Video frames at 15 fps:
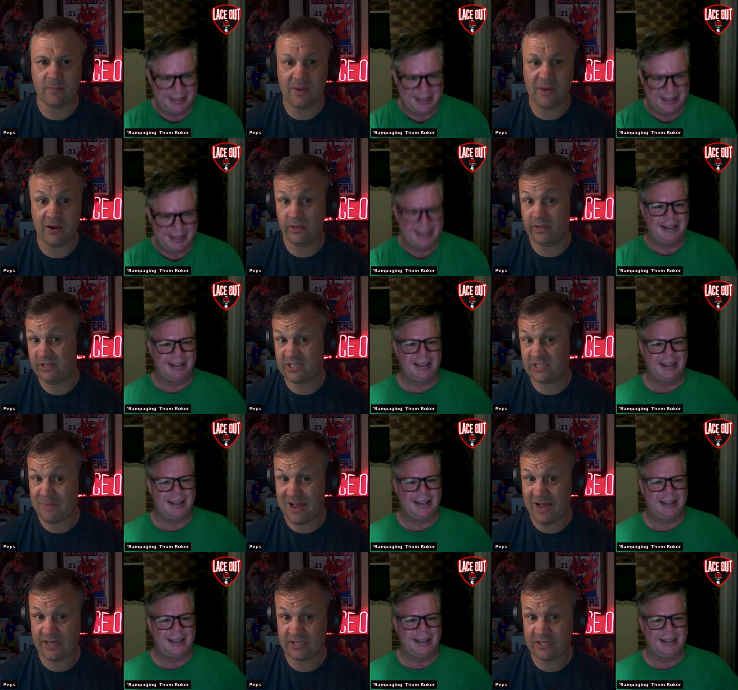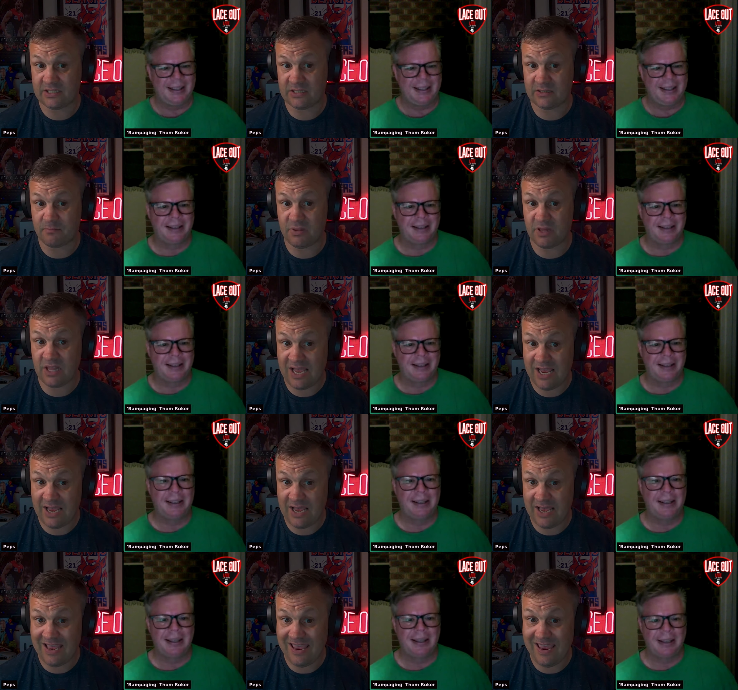Speaker 1: apparently the smartest
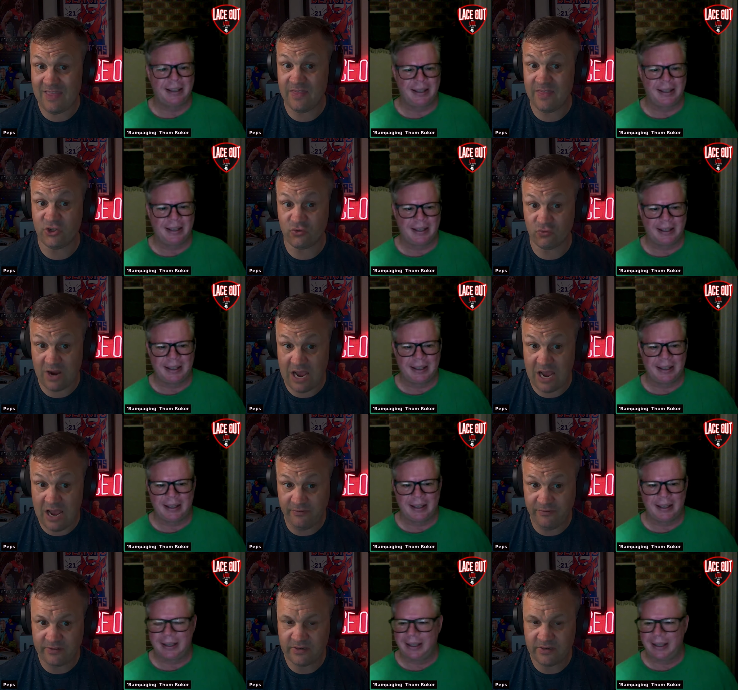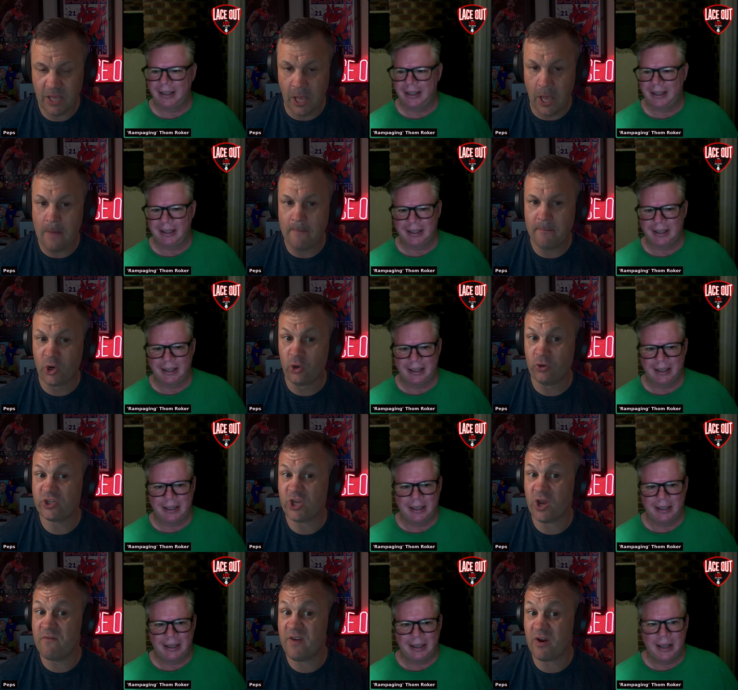player in the draft, but also
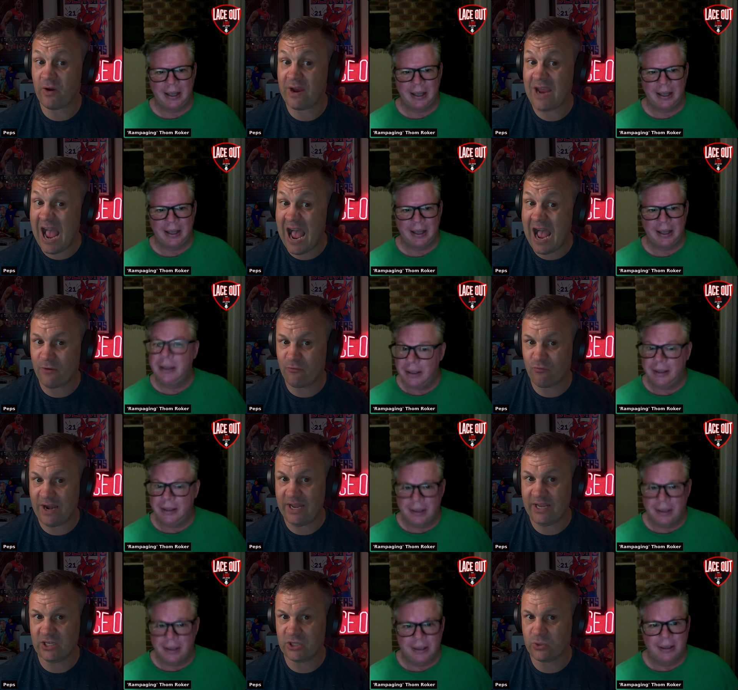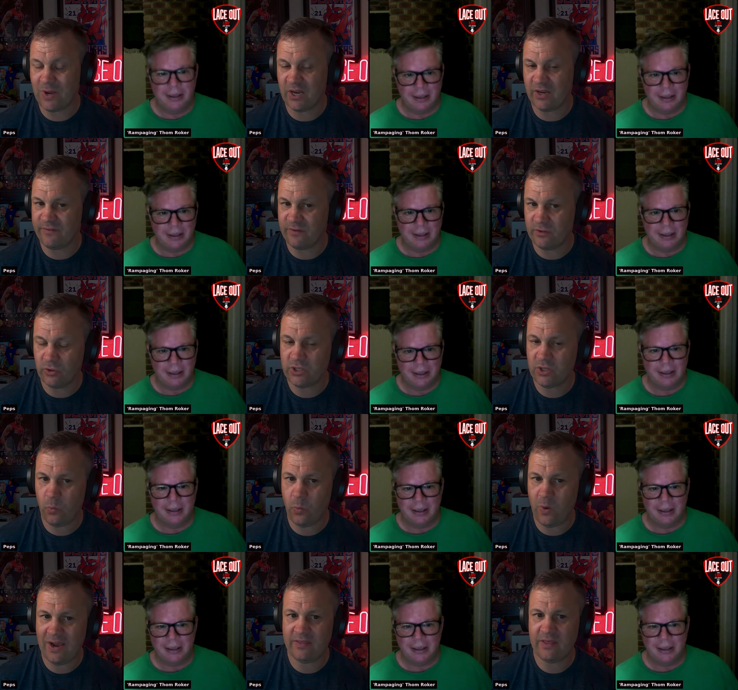very hard running as well. And if you look at the
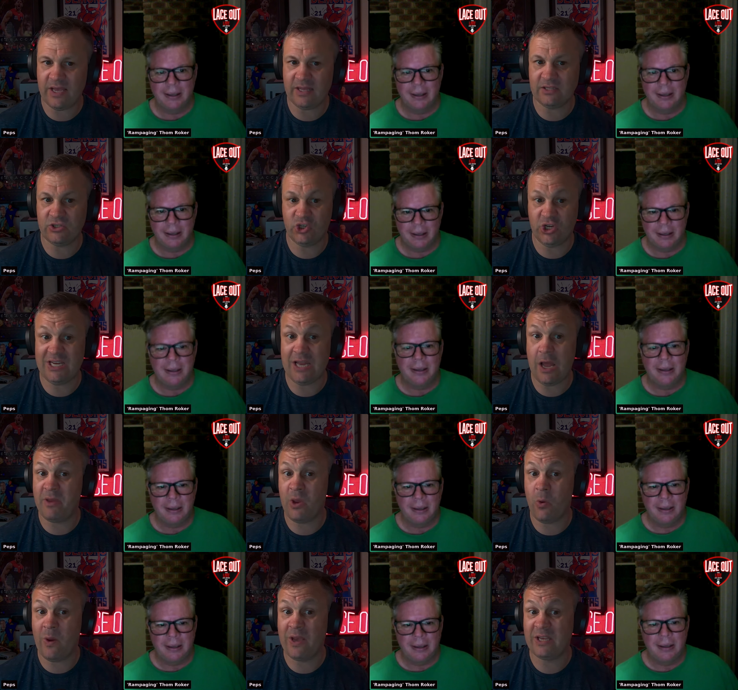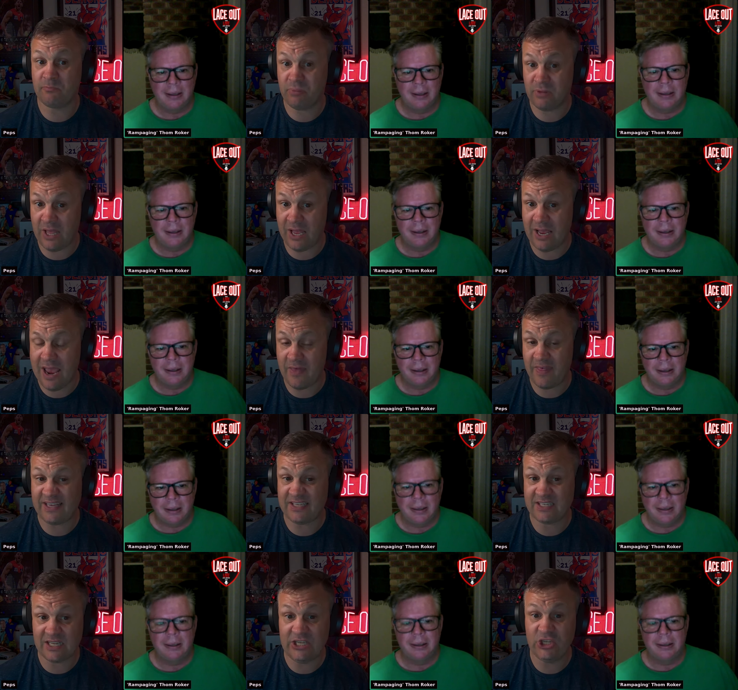way that GWS play, how they
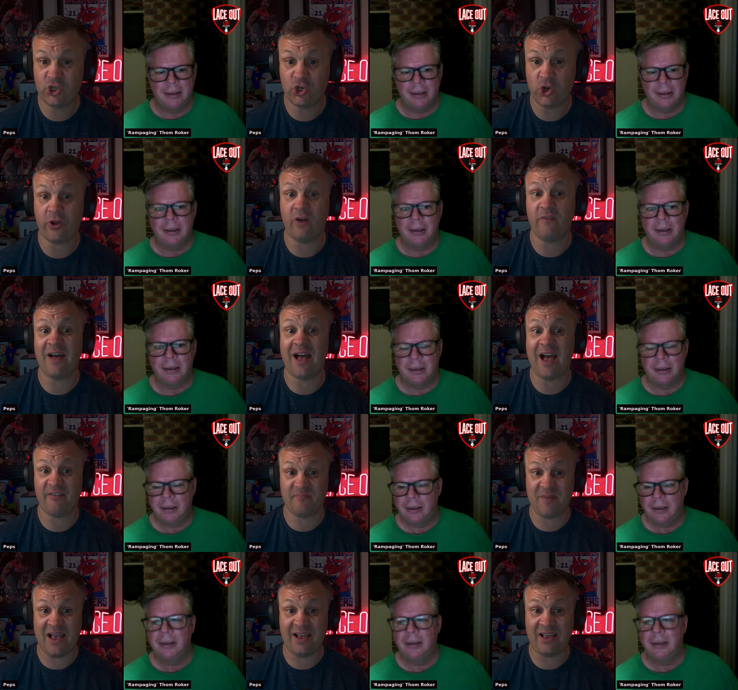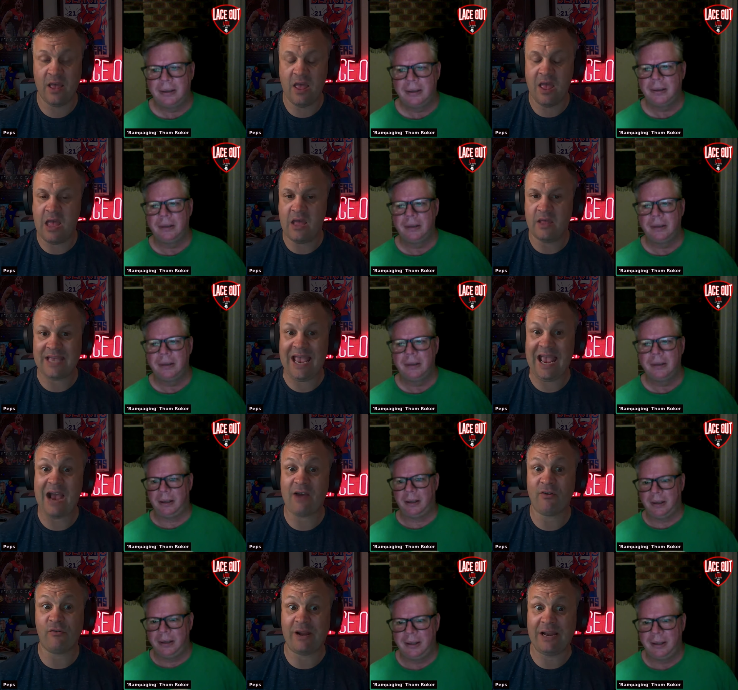slingshot off halfback, they are
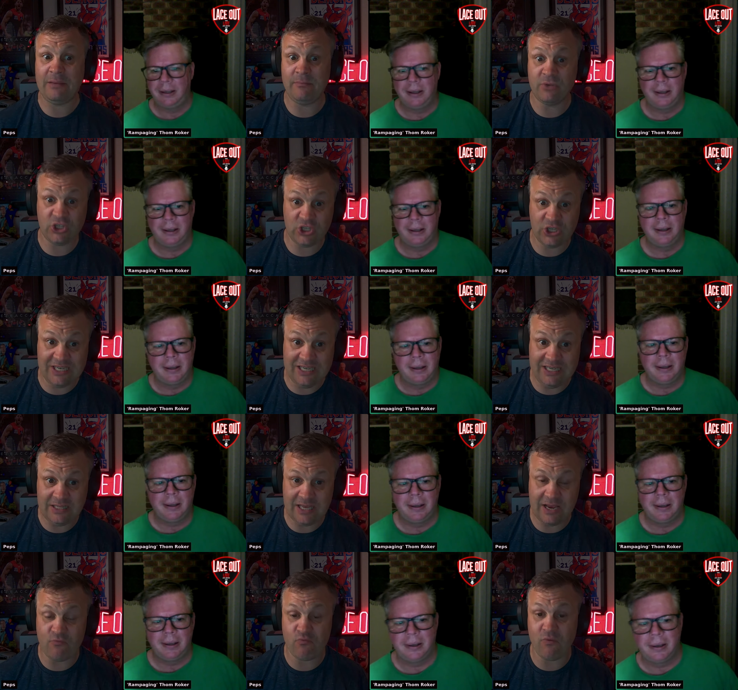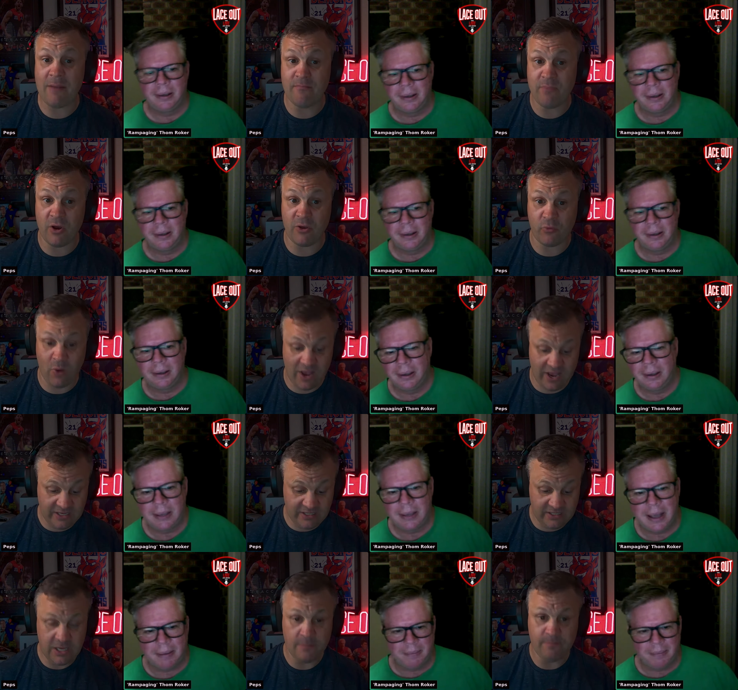a running machine. They run both
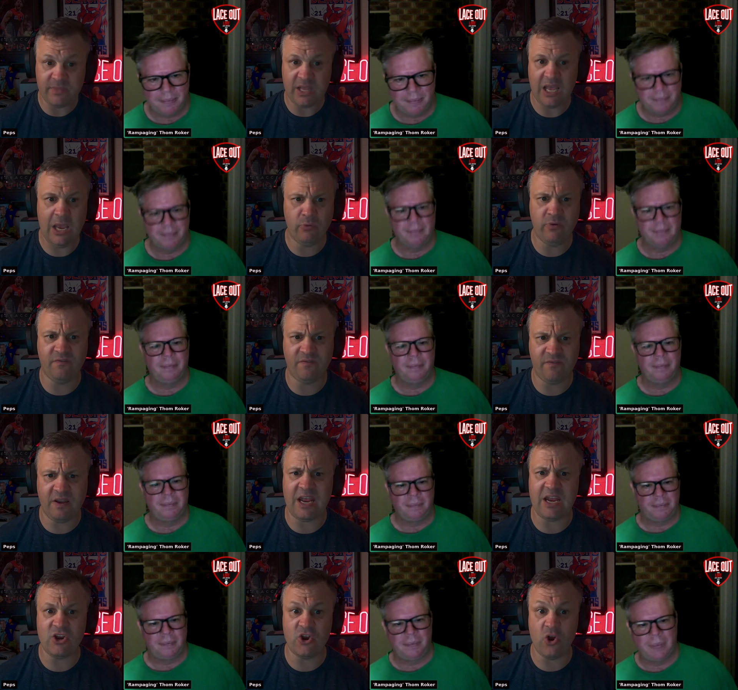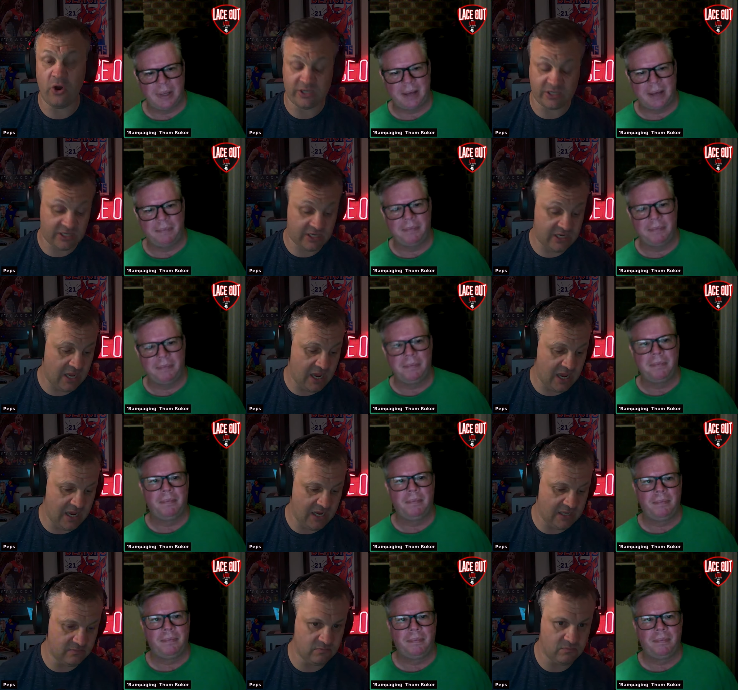ways. He would fit in nicely,
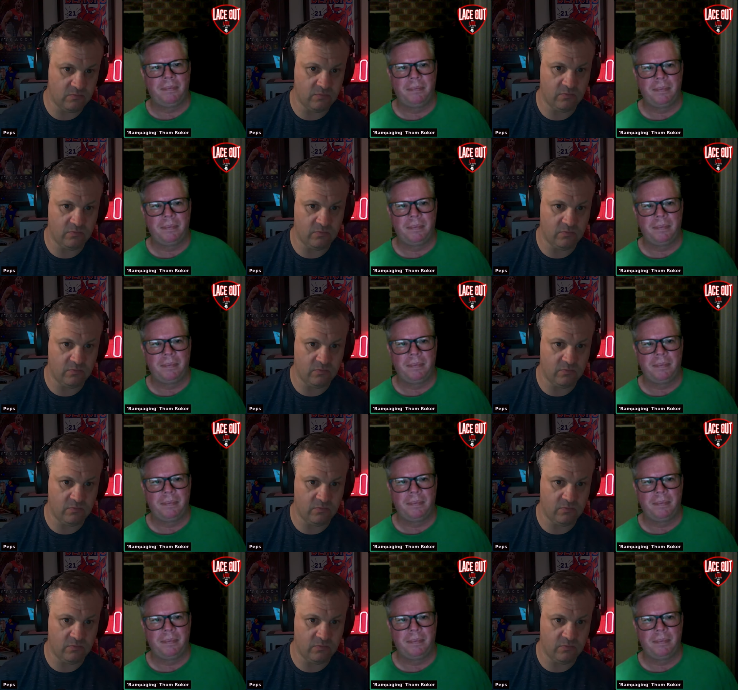and